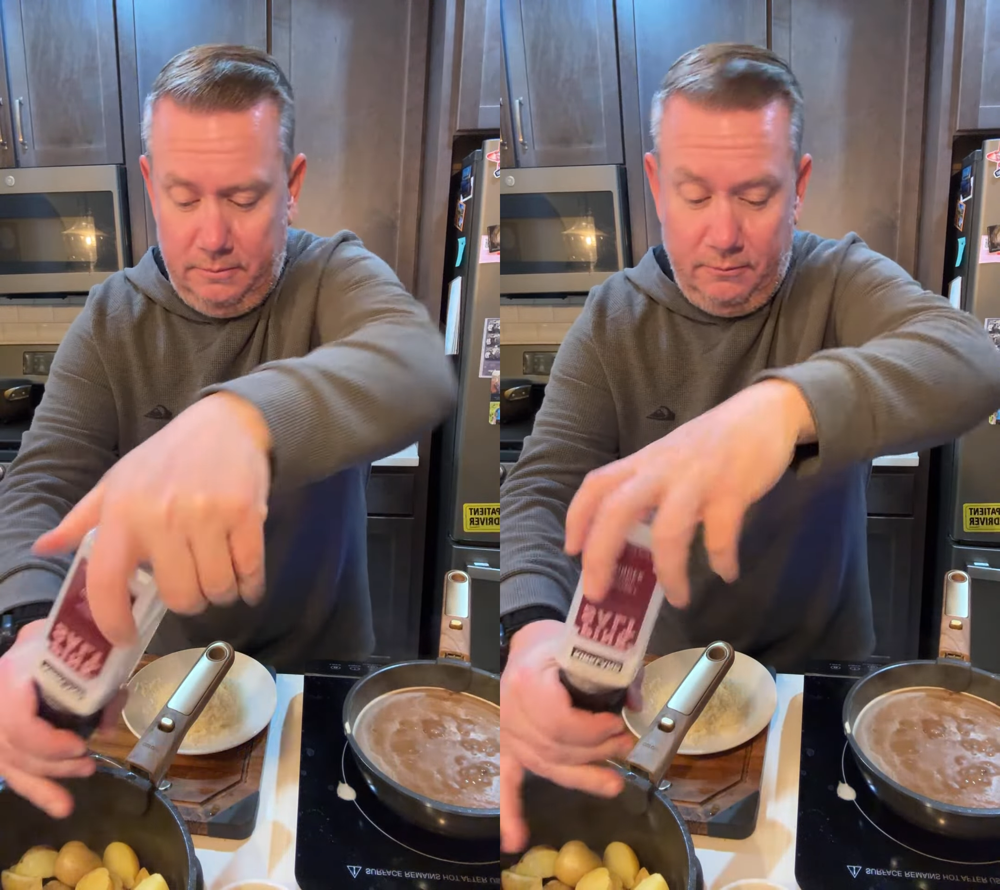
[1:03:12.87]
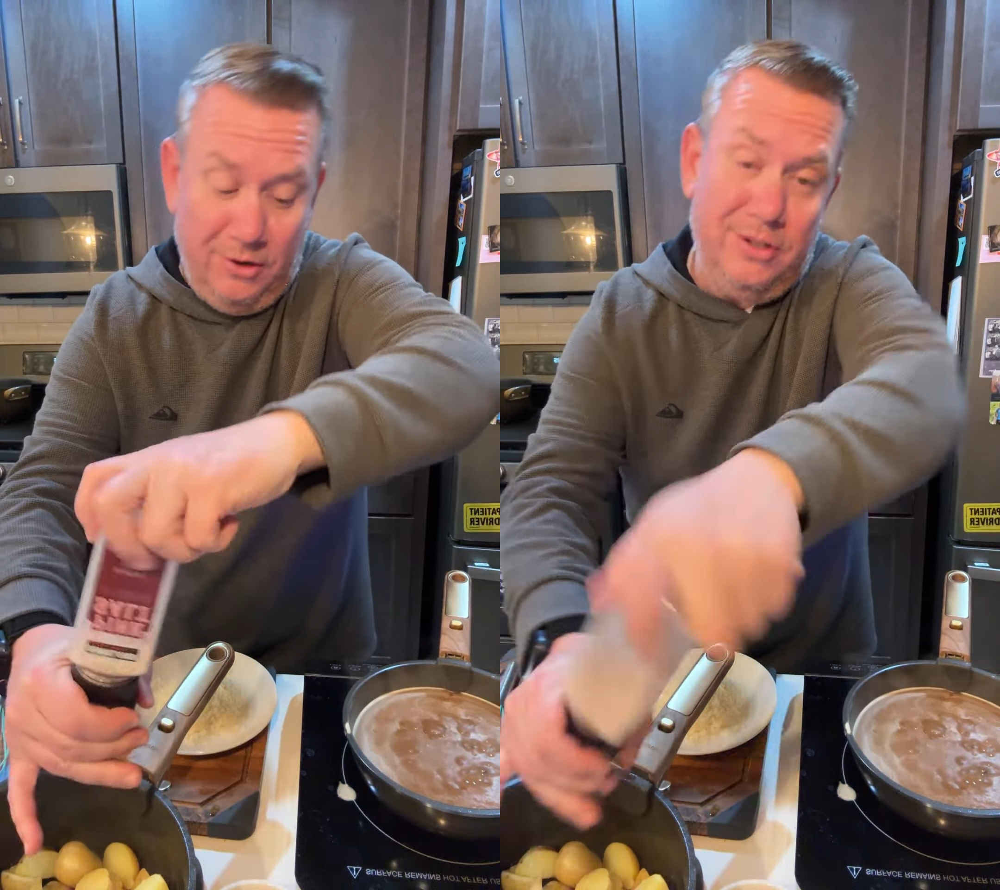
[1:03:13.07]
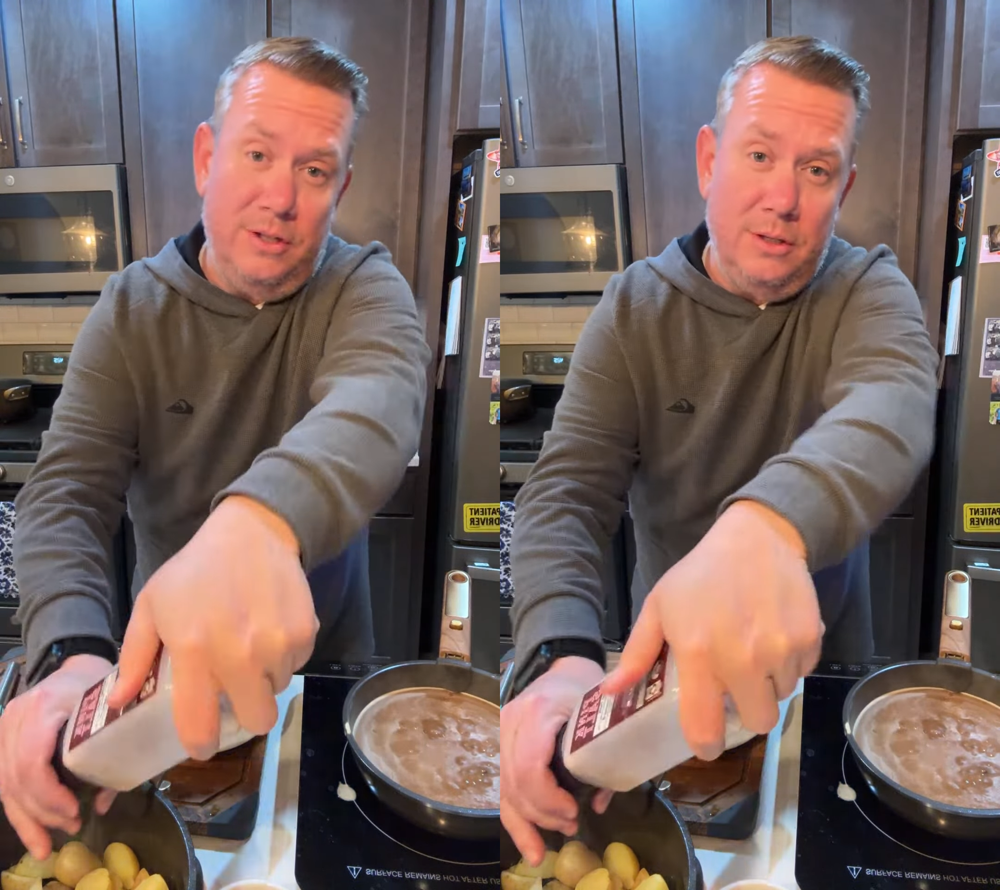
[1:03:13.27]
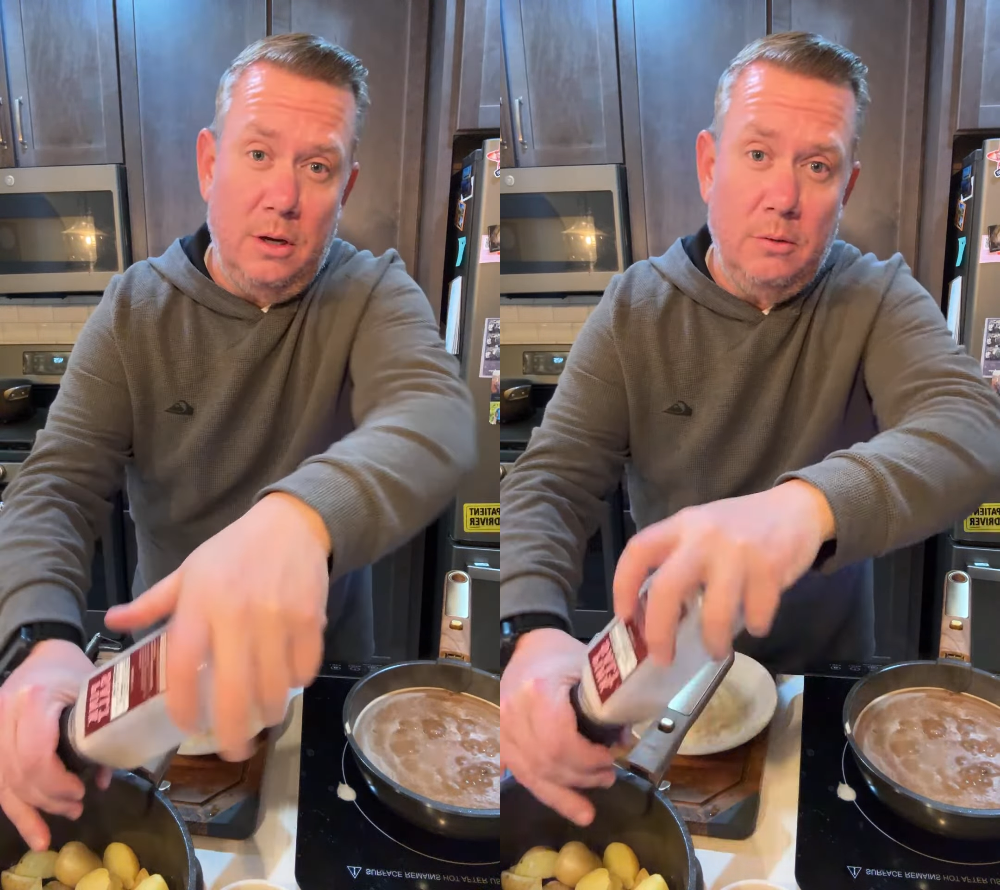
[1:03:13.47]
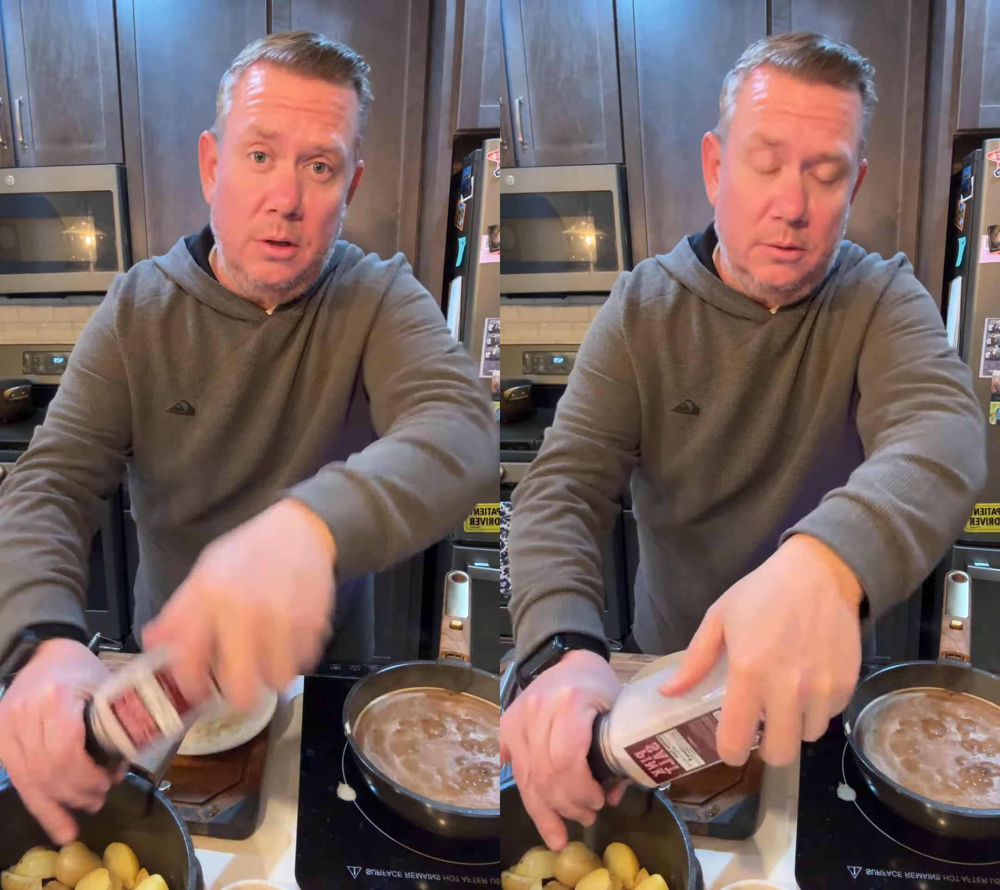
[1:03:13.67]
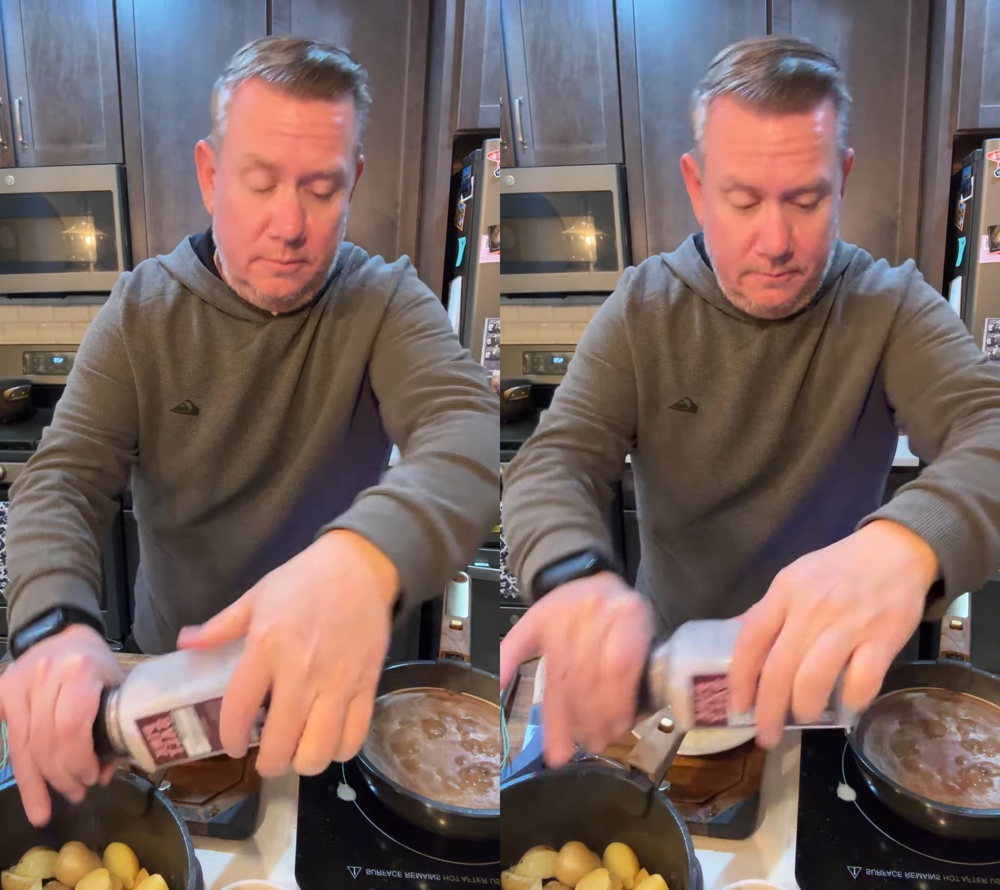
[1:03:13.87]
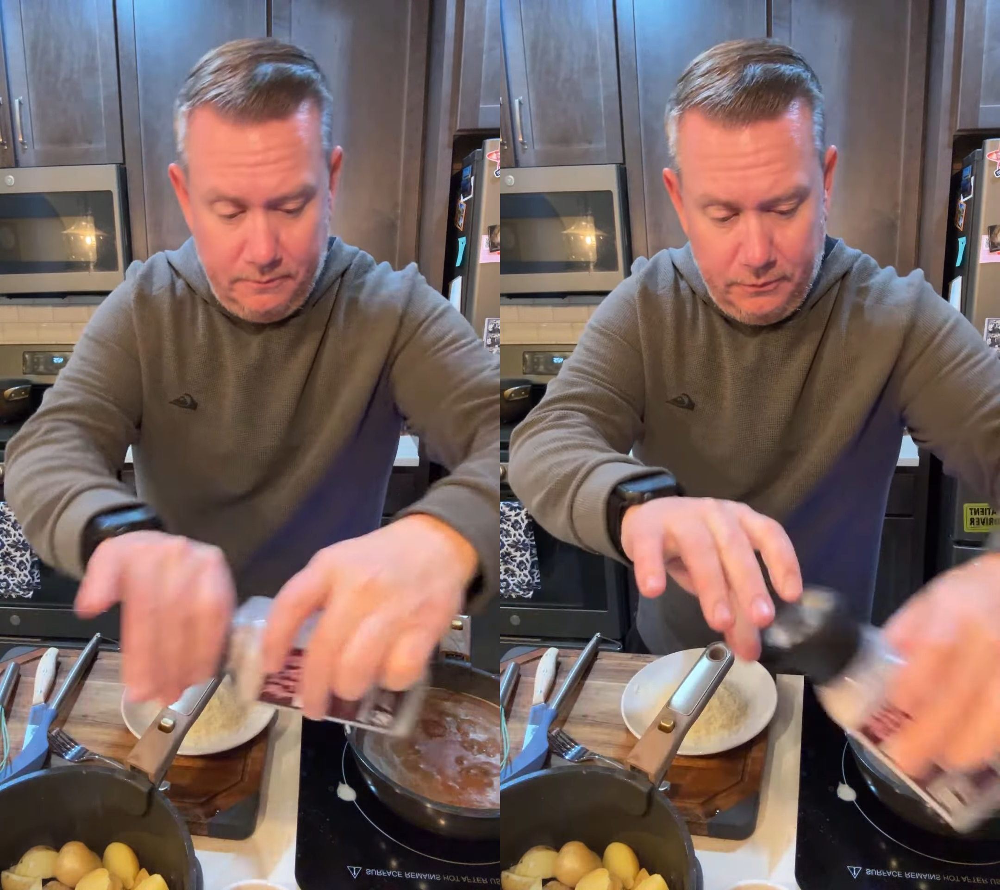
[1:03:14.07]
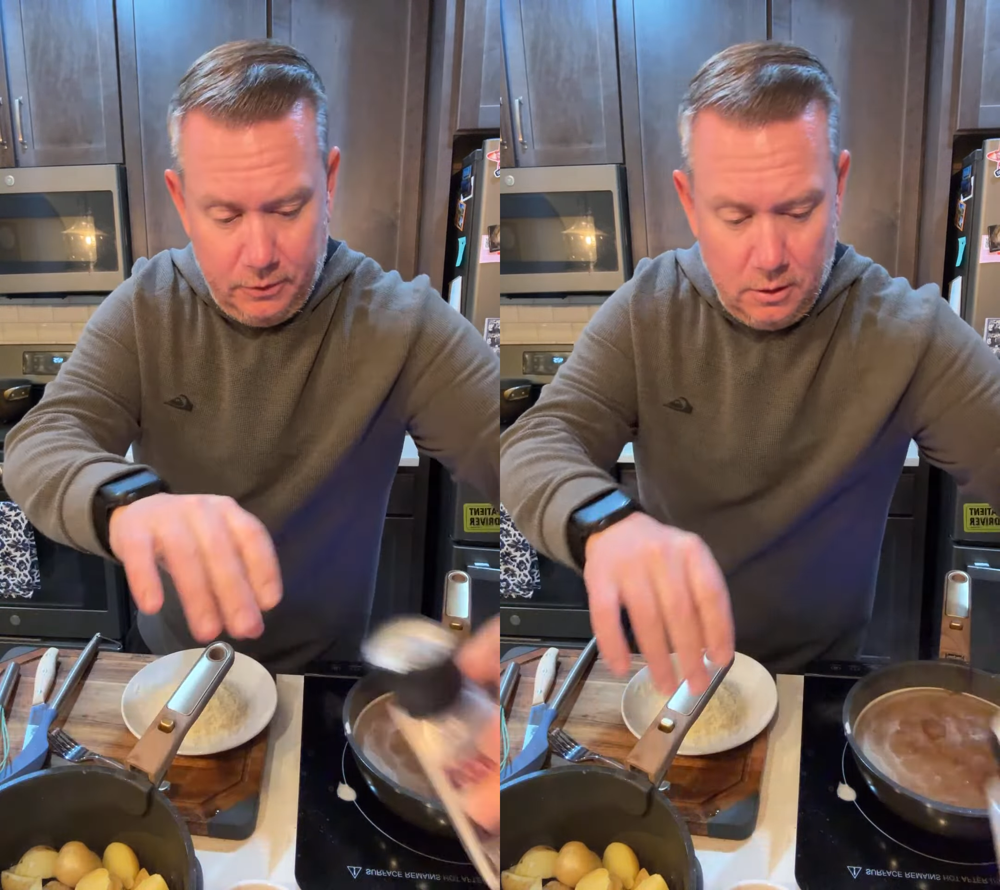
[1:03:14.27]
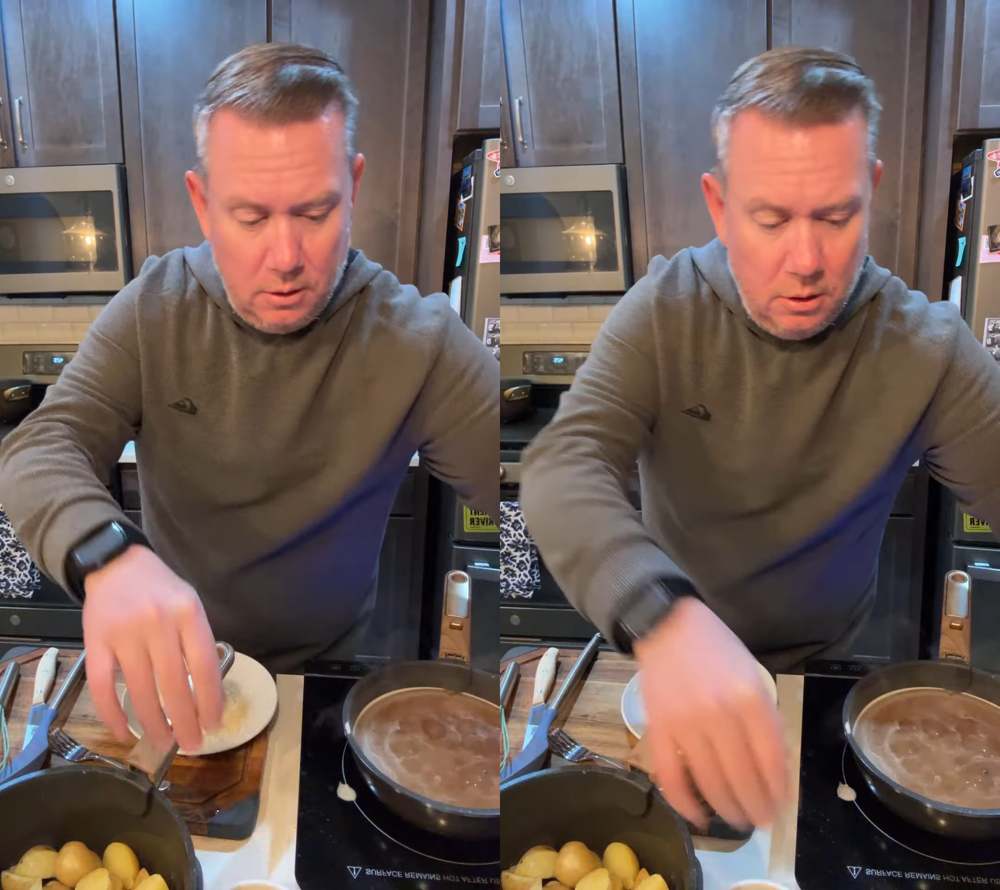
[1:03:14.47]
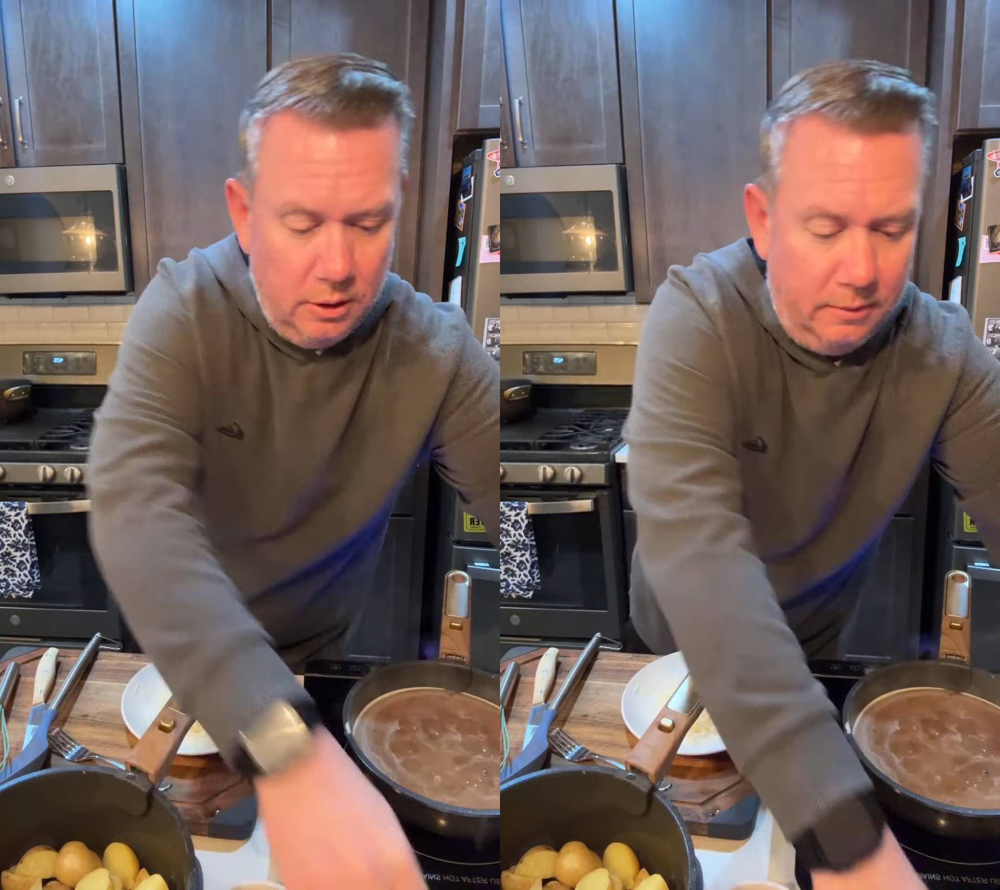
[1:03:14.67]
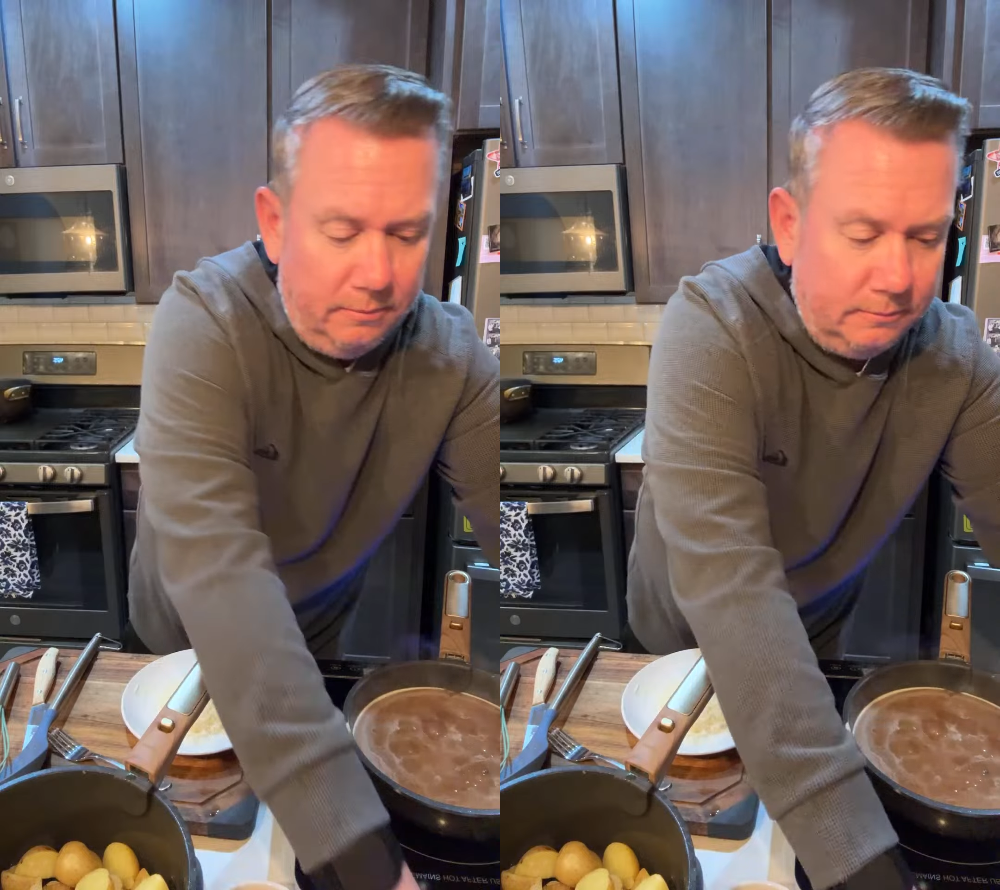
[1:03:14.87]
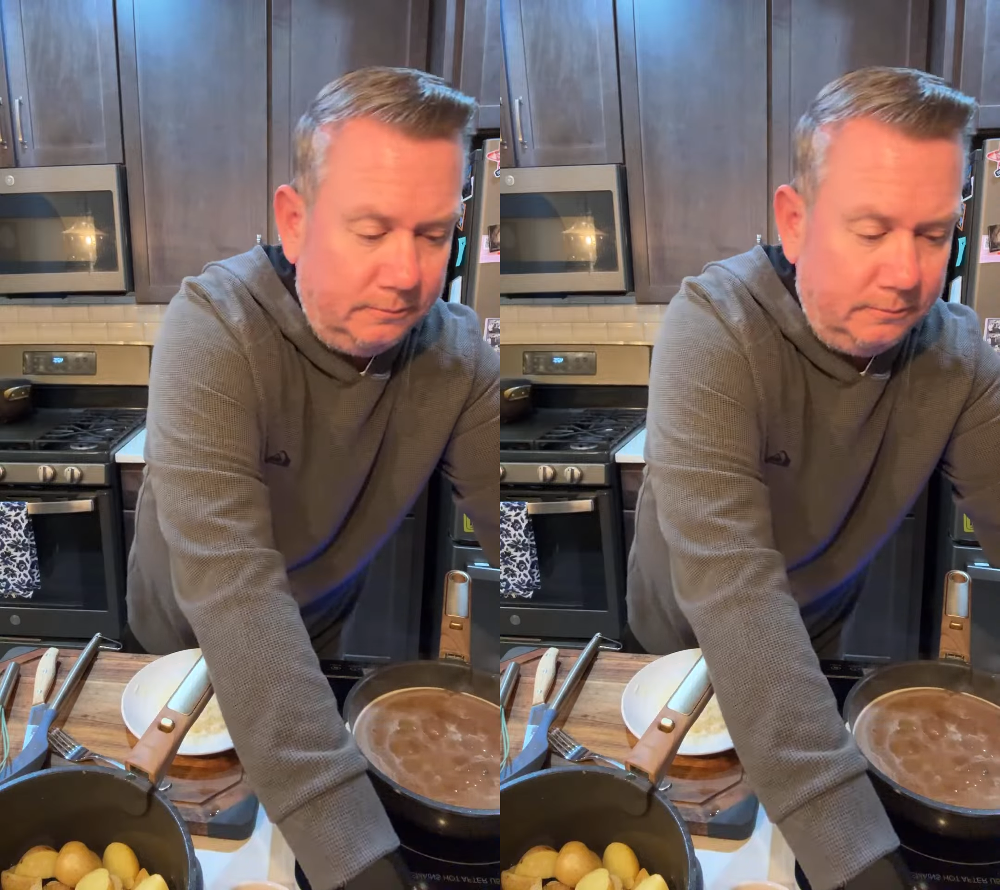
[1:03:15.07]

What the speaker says: Fix is not wrong. Okay.